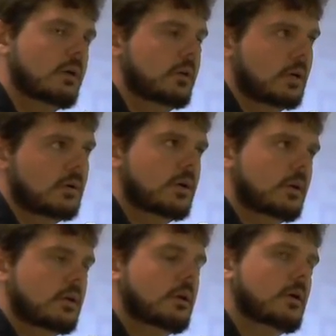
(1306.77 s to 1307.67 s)
you know,
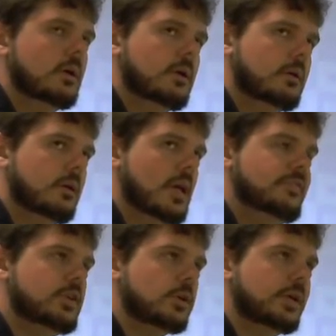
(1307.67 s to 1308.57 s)
if
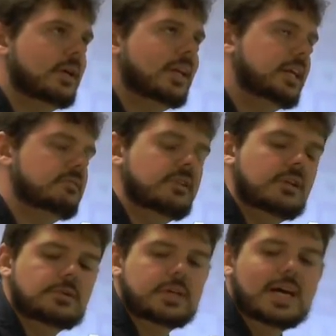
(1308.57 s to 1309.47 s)
you're getting into
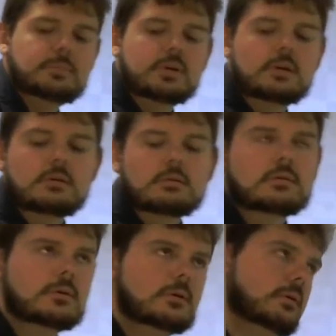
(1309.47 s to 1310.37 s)
video as a hobby,
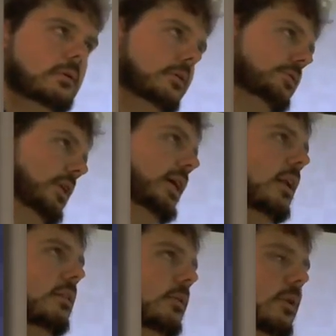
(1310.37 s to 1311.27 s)
or it's the kind of
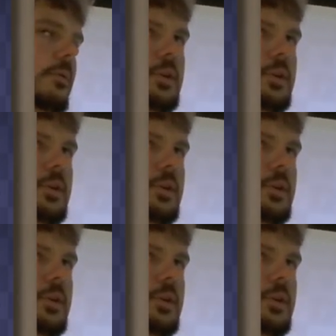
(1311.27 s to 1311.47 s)
thing where you want